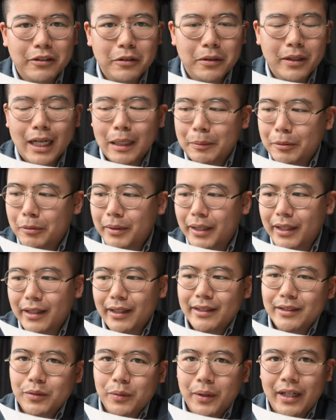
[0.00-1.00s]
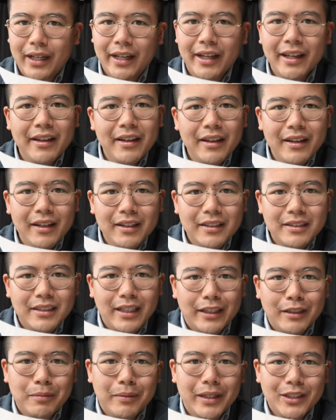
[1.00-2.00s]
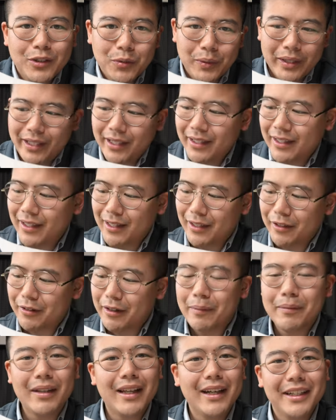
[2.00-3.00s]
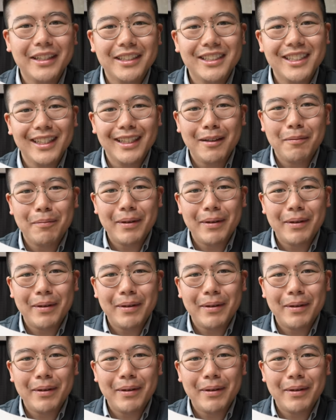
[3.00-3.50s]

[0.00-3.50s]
do a couple meetings while I tucked my 20 kilogram luggage in the